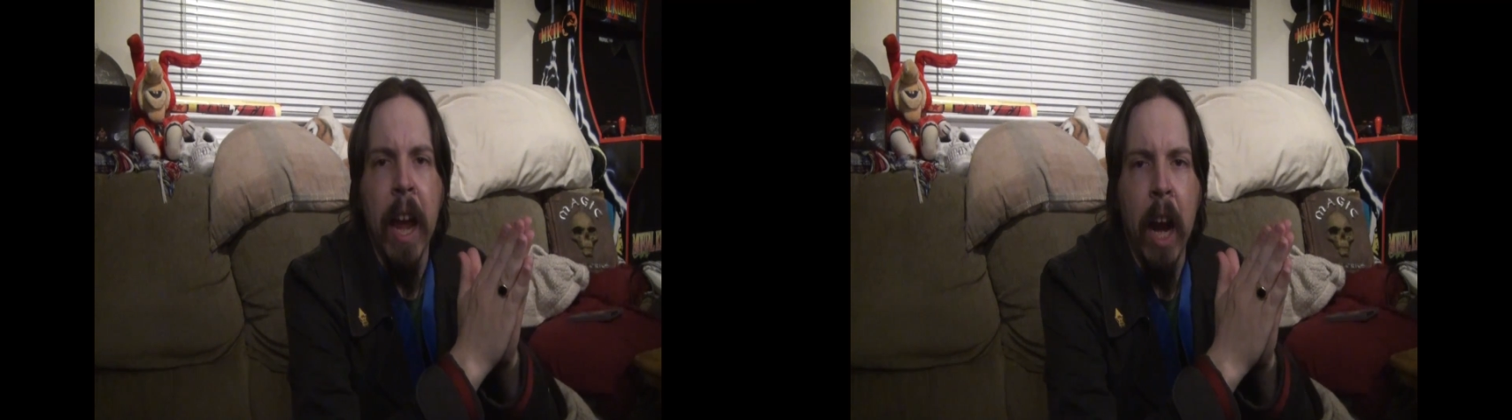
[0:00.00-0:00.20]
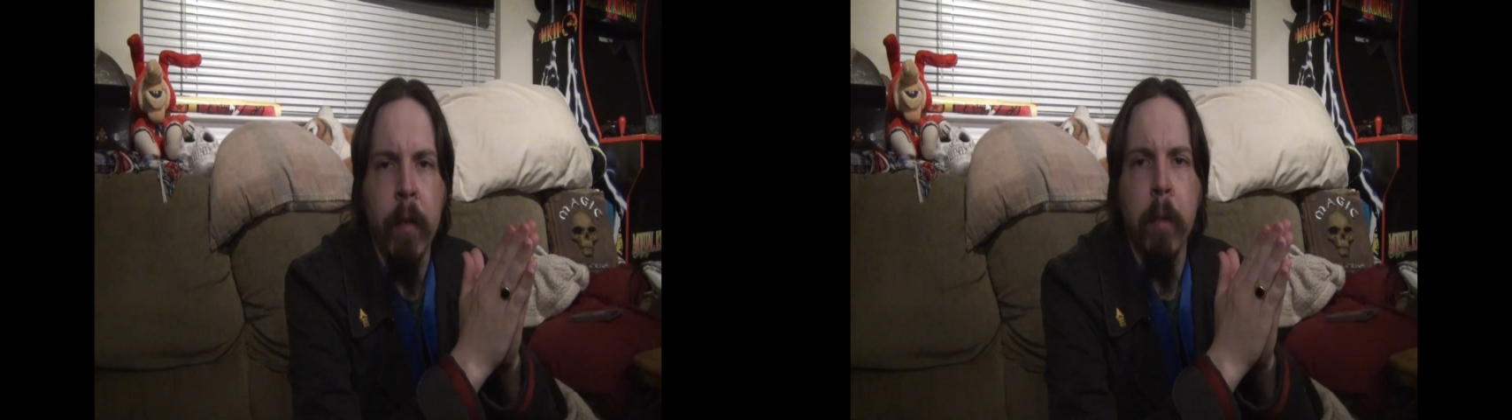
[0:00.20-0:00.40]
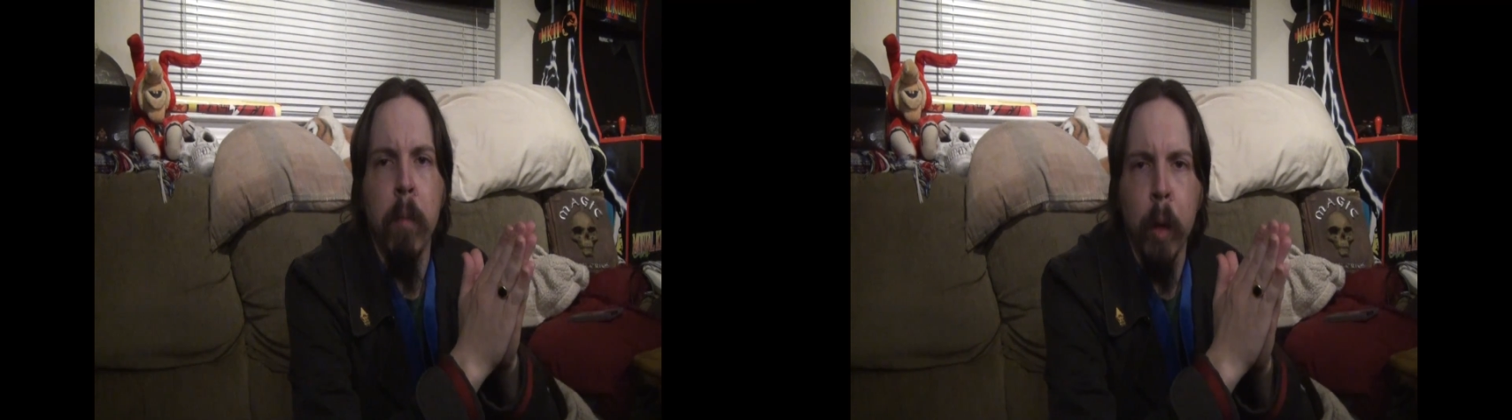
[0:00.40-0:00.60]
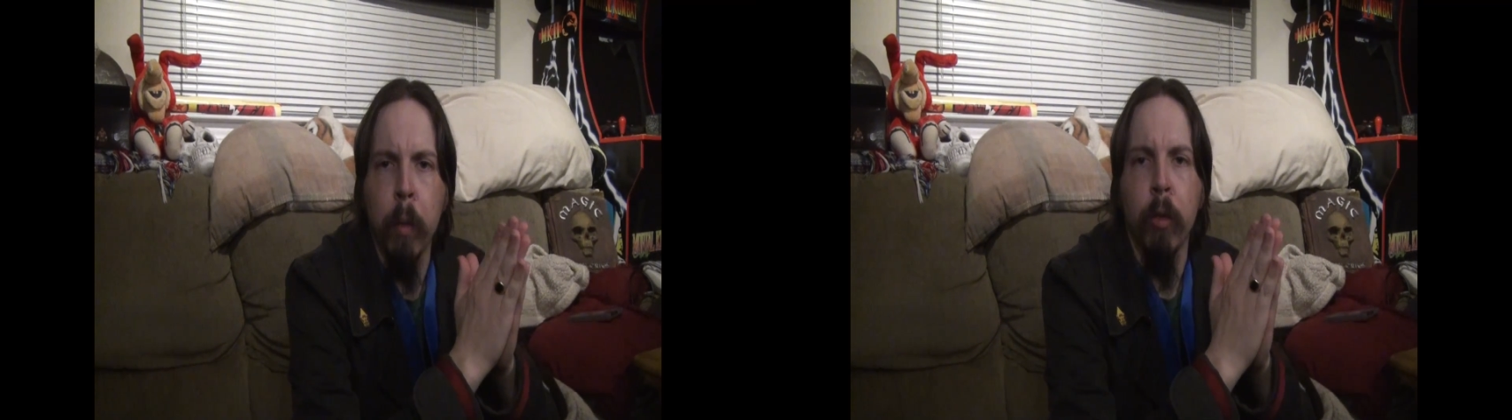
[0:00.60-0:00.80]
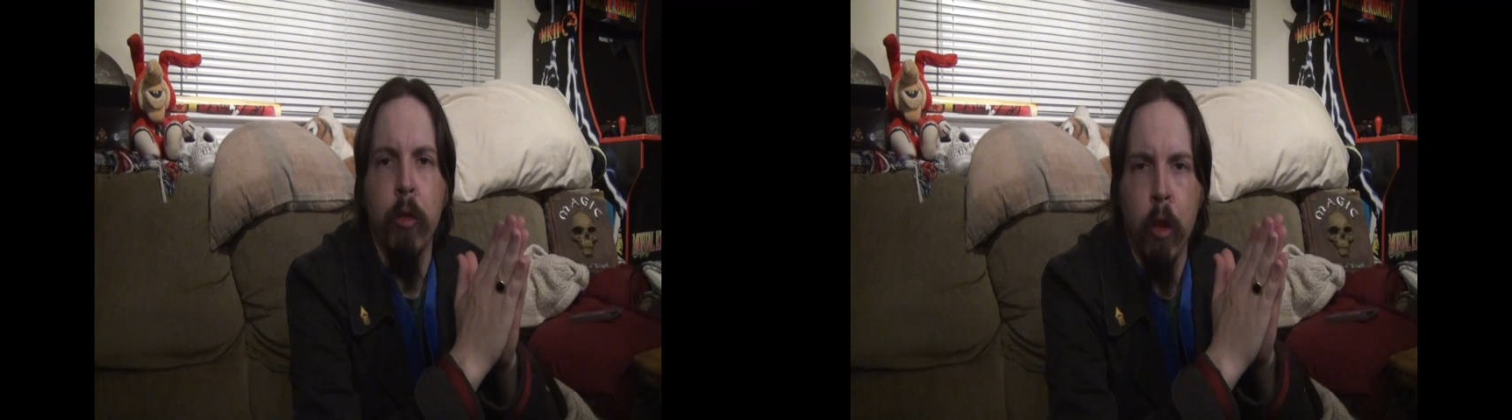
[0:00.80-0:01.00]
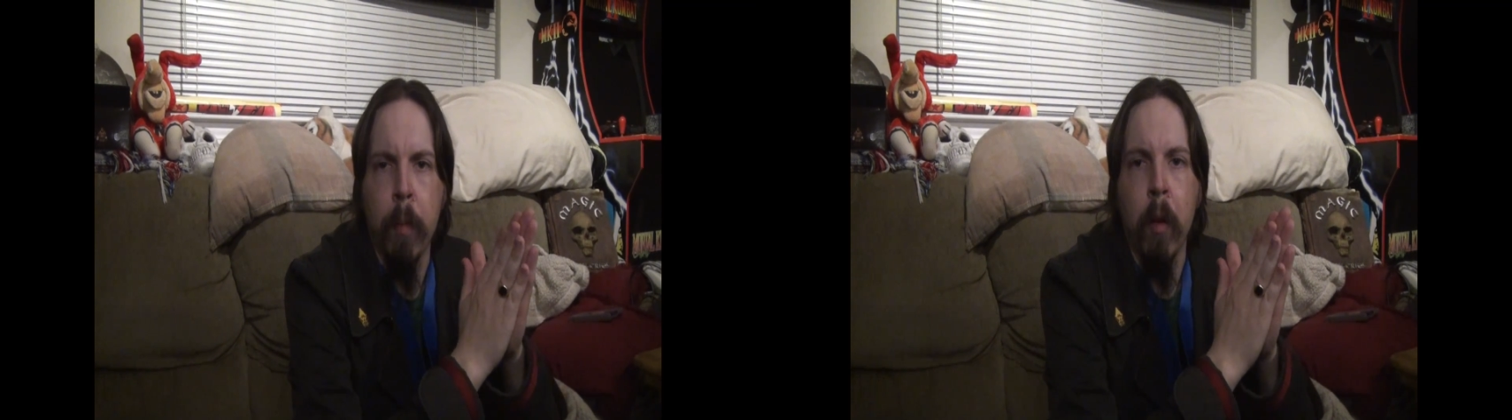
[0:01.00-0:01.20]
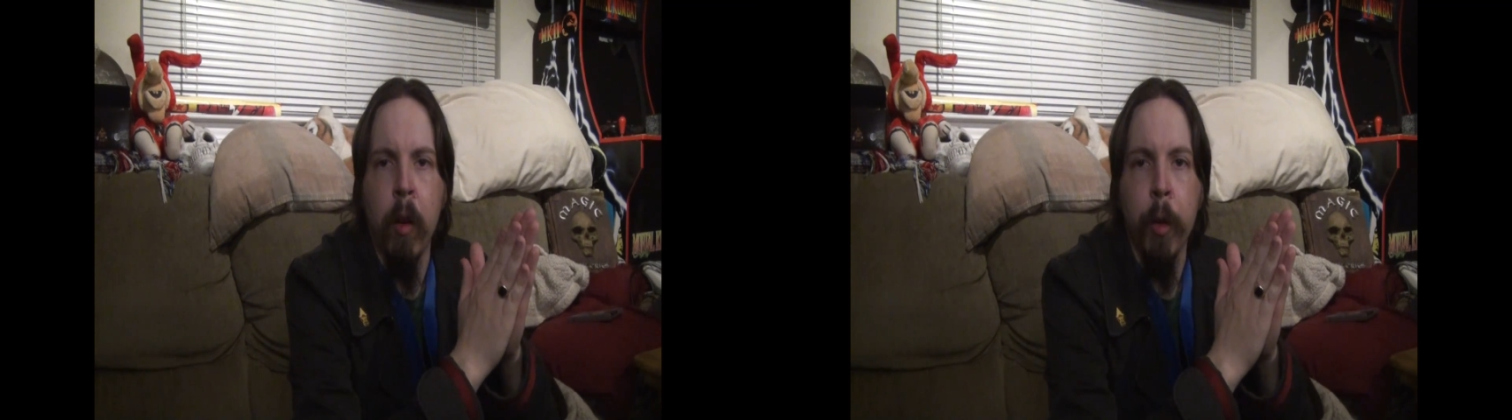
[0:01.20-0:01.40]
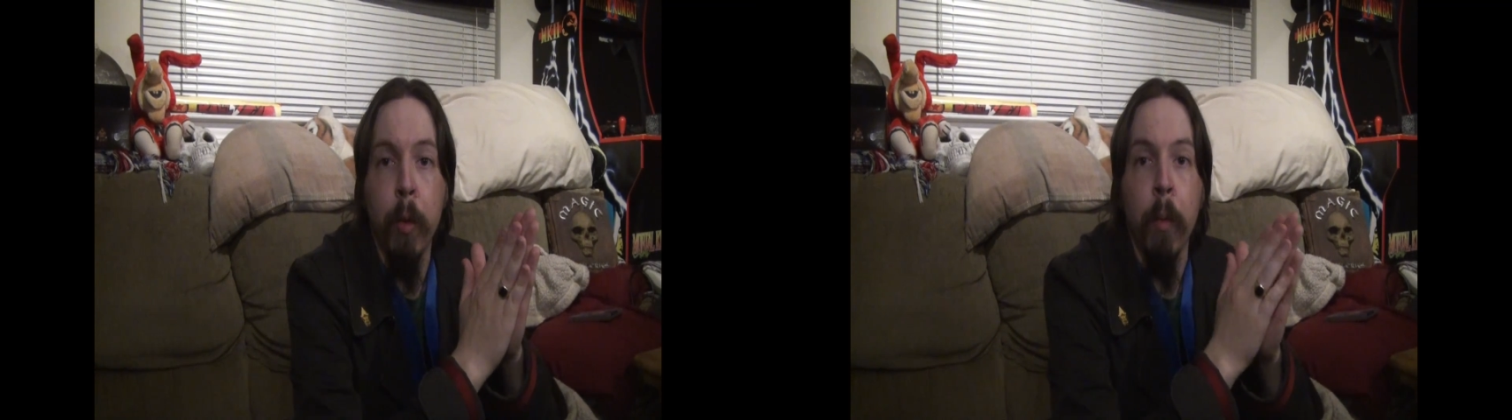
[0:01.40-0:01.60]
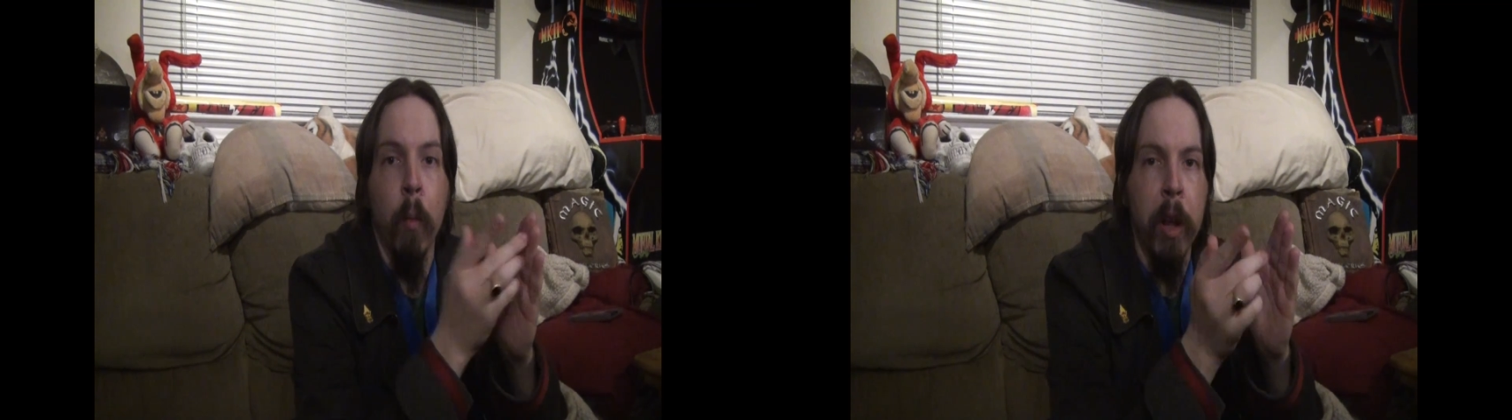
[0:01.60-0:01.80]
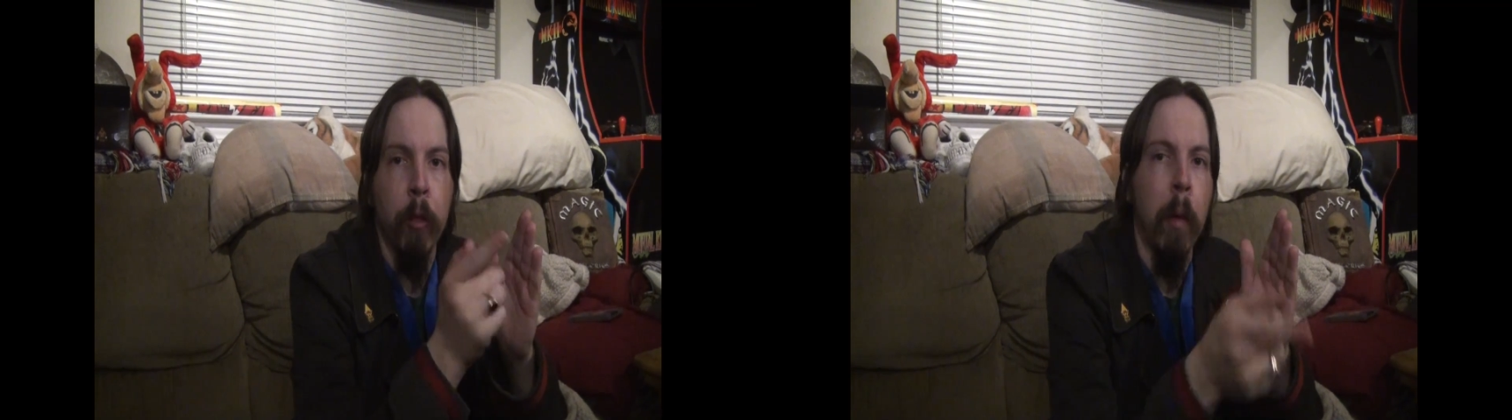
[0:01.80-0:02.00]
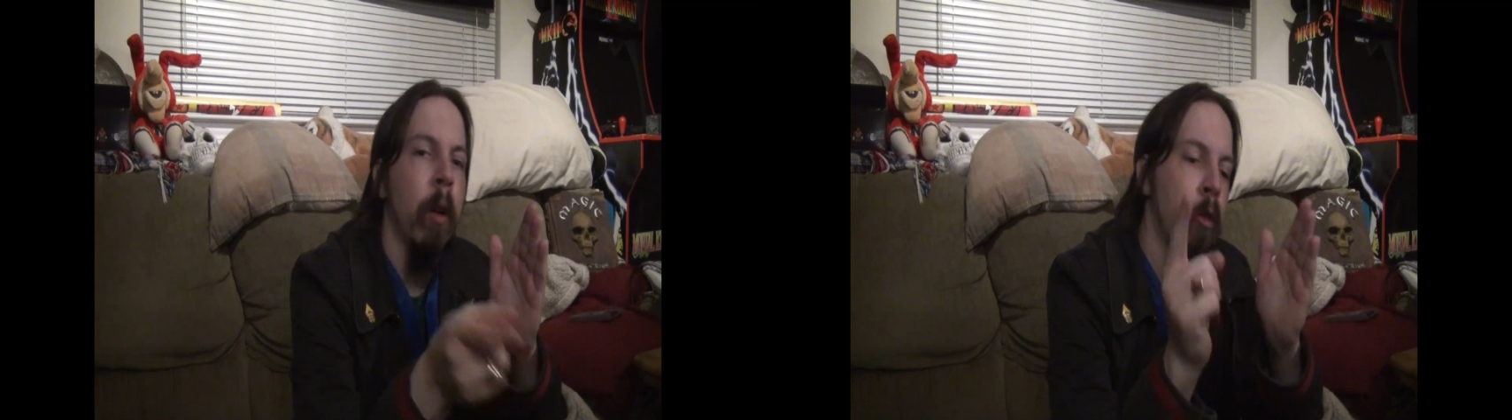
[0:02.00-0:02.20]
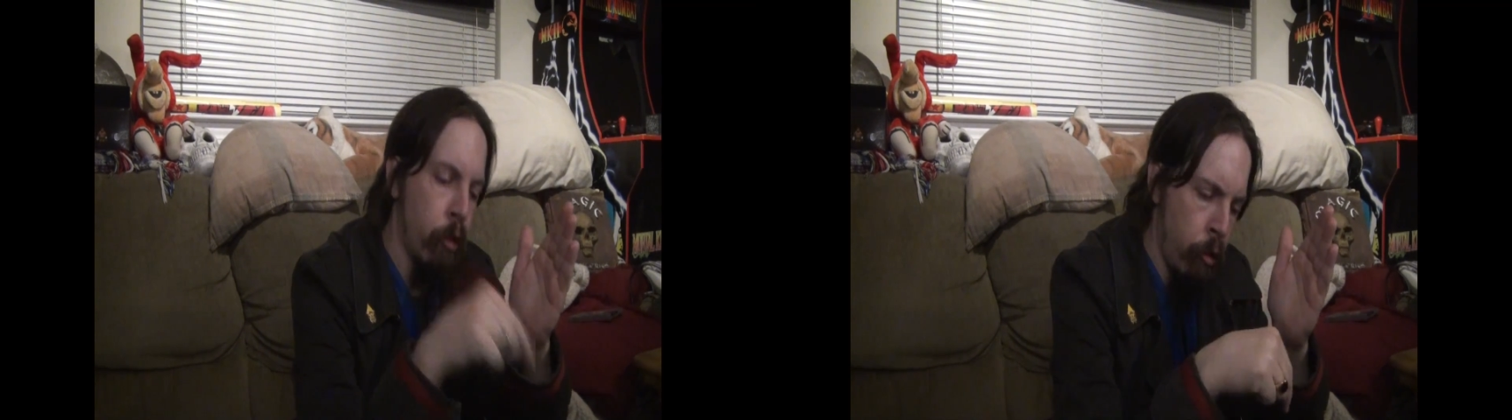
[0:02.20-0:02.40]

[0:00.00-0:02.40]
having multiples drop on you, respawn,